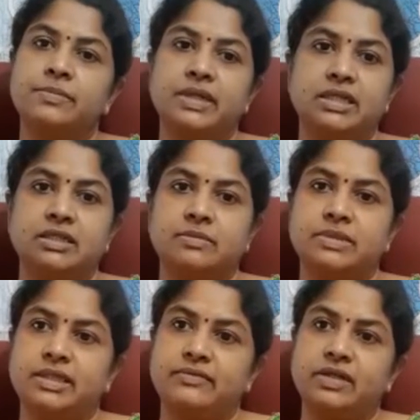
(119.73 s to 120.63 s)

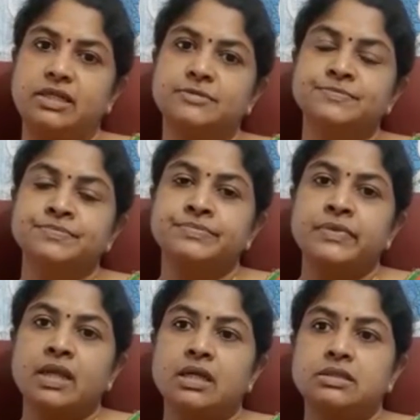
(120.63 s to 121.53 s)
preterm delivery.
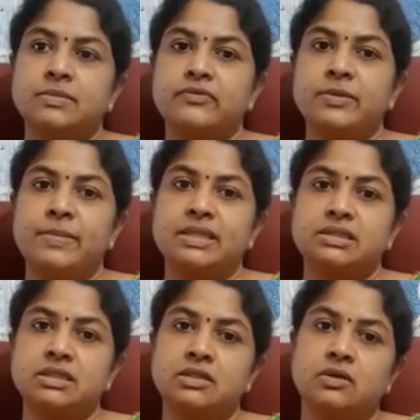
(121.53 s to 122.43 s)
Some of the
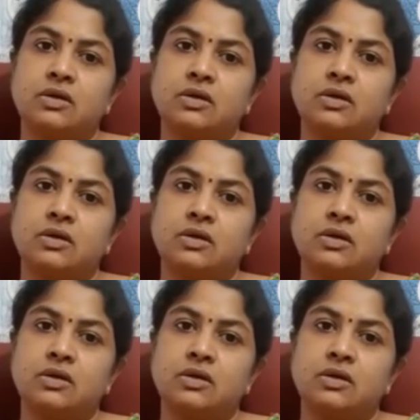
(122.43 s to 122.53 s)
placental